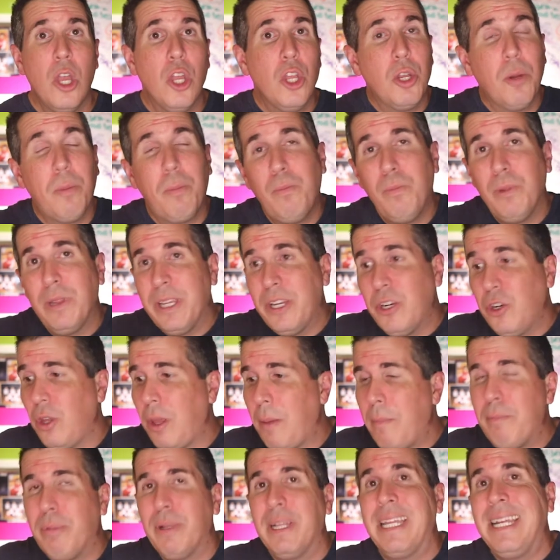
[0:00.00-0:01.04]
You're literally
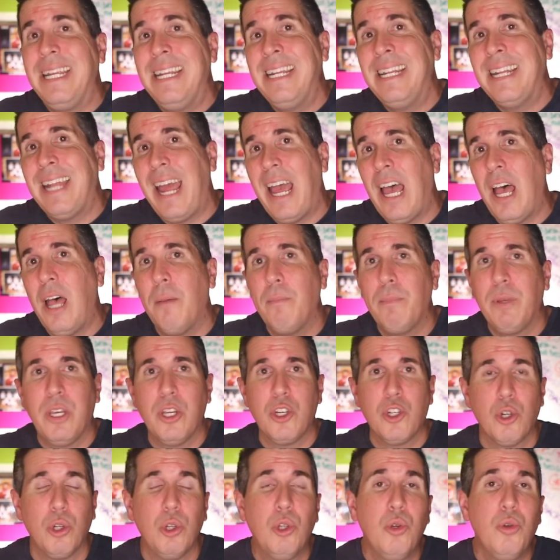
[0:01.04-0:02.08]
bleeding out
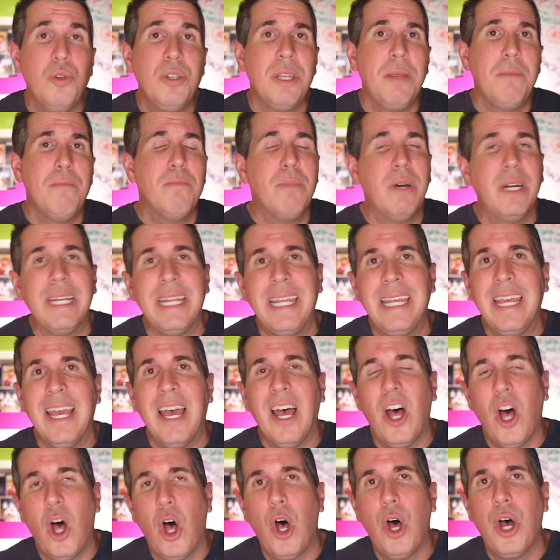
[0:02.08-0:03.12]
because you're losing money
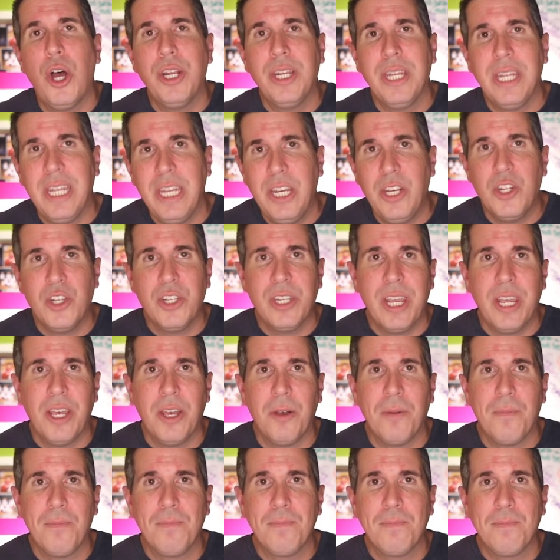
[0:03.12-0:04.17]
on each
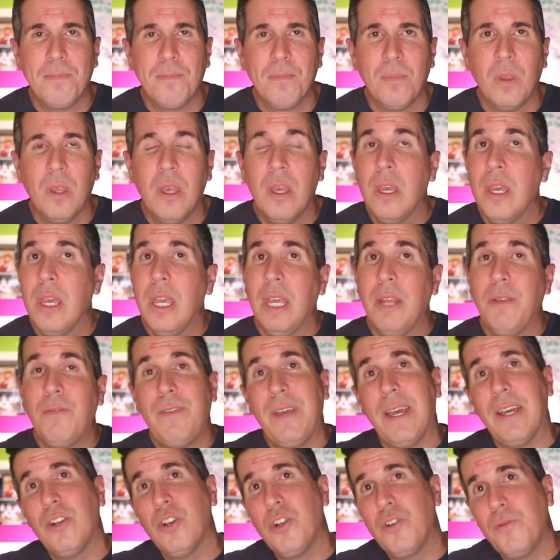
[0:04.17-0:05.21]
sale. And
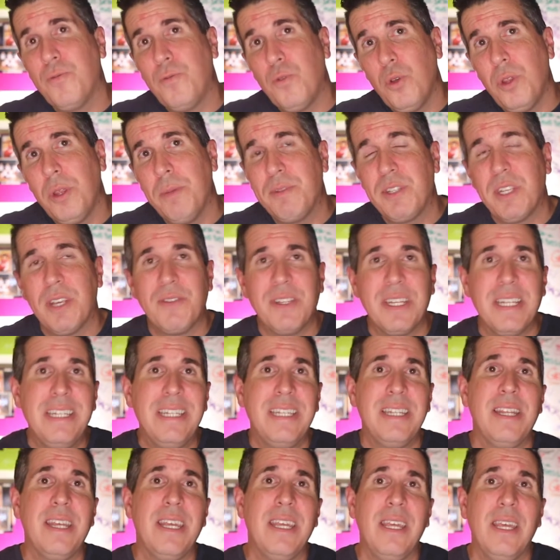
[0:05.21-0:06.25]
founders fool themselves
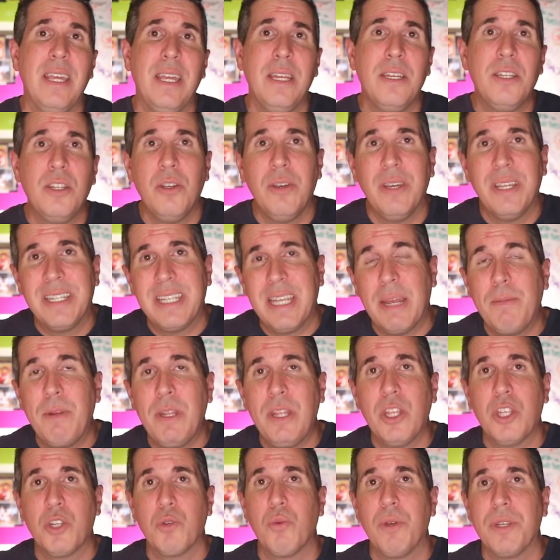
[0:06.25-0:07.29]
into
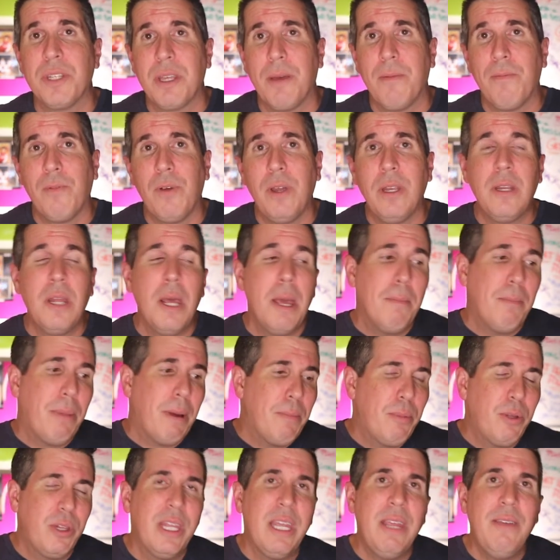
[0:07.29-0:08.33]
accepting this risk up front by
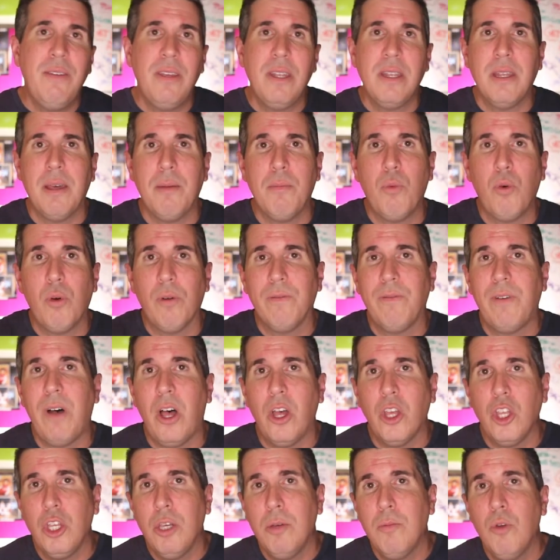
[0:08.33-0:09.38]
believing that more
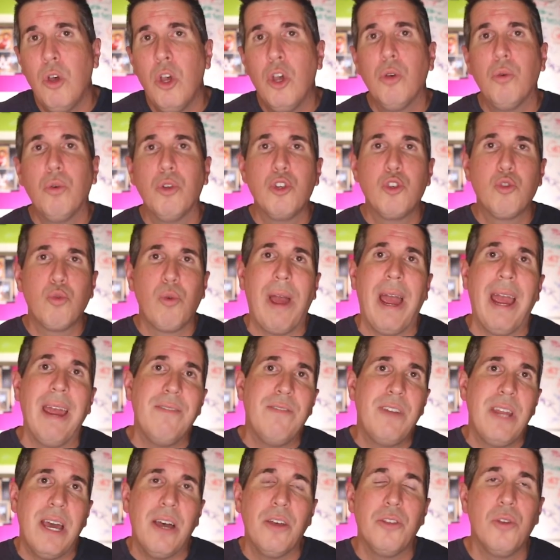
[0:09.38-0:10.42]
volume will drive
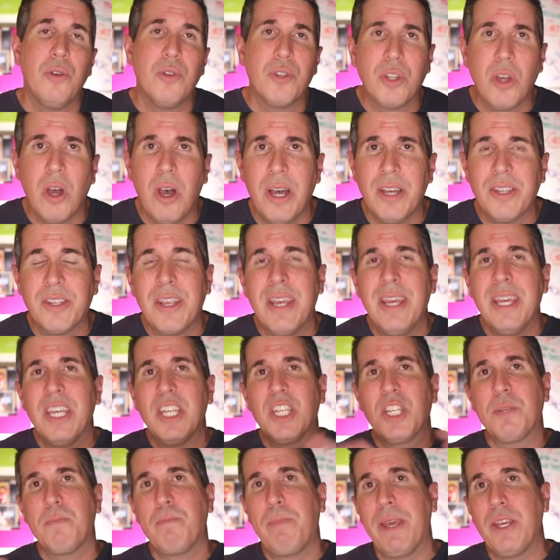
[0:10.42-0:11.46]
down those costs,
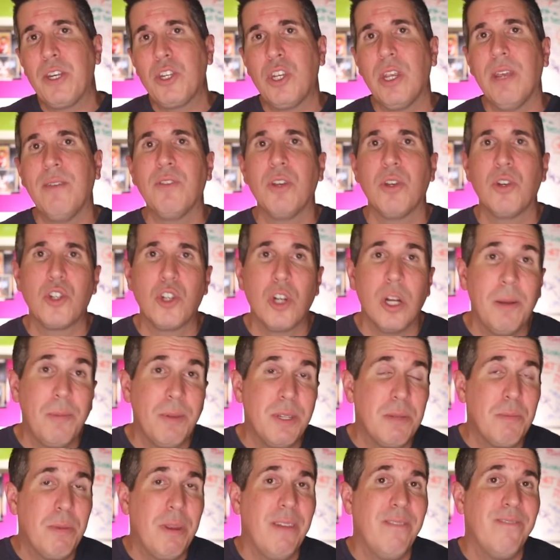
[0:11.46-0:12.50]
especially if their startup
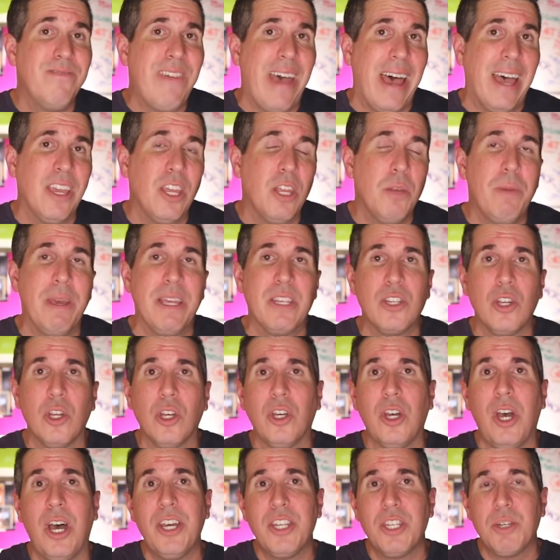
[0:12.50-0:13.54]
is being valued based on
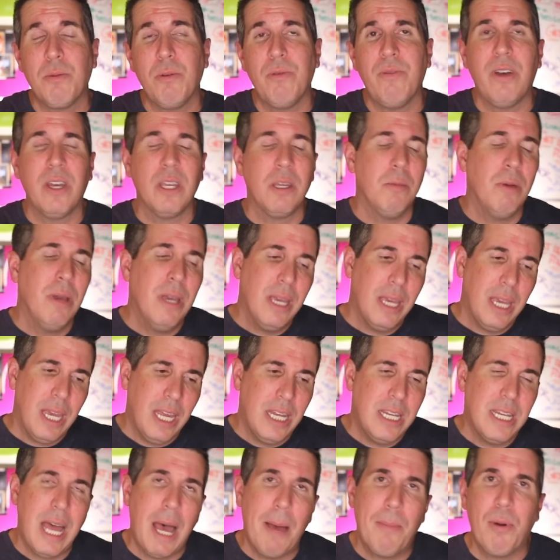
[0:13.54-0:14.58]
customer volume
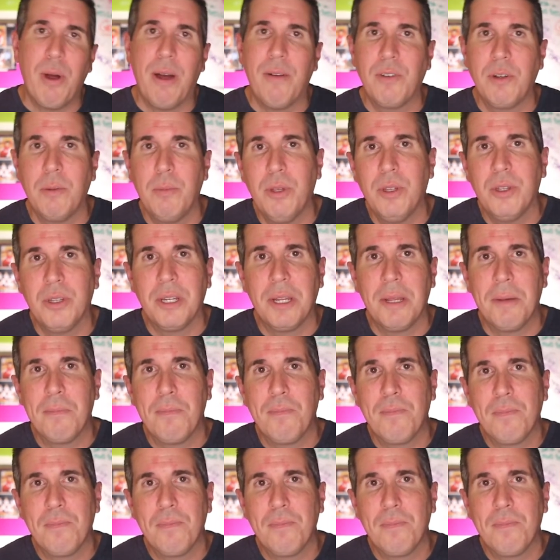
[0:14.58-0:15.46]
and not profitability.